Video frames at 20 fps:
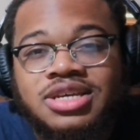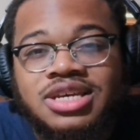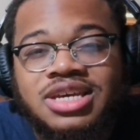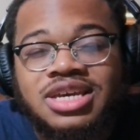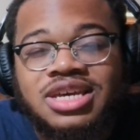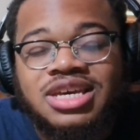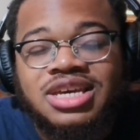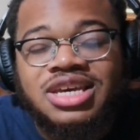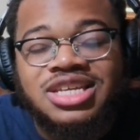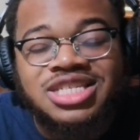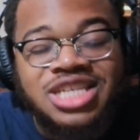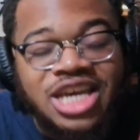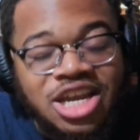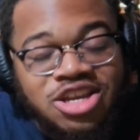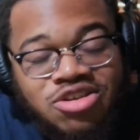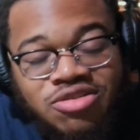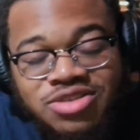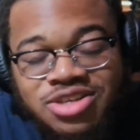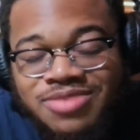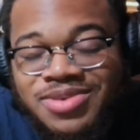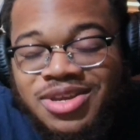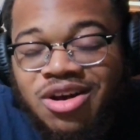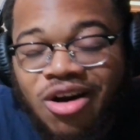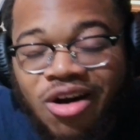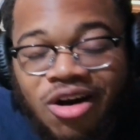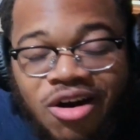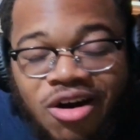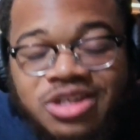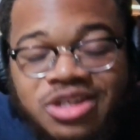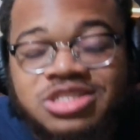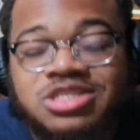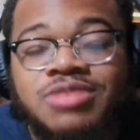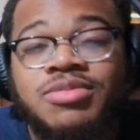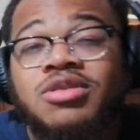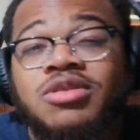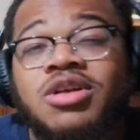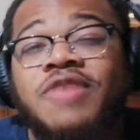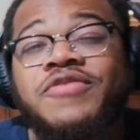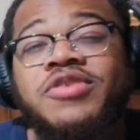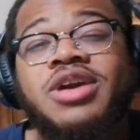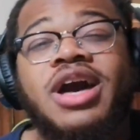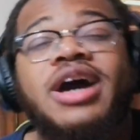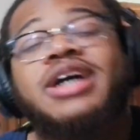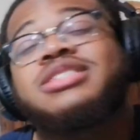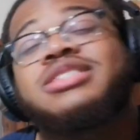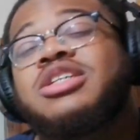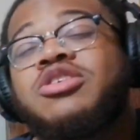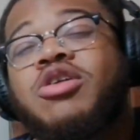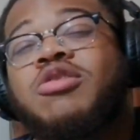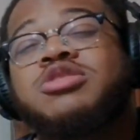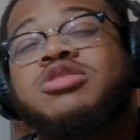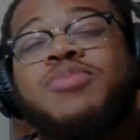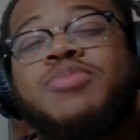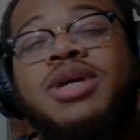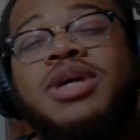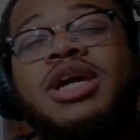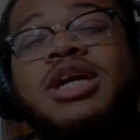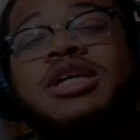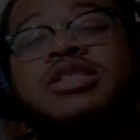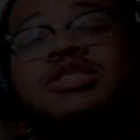Continue to be awesome. Love you guys and girls. Peace!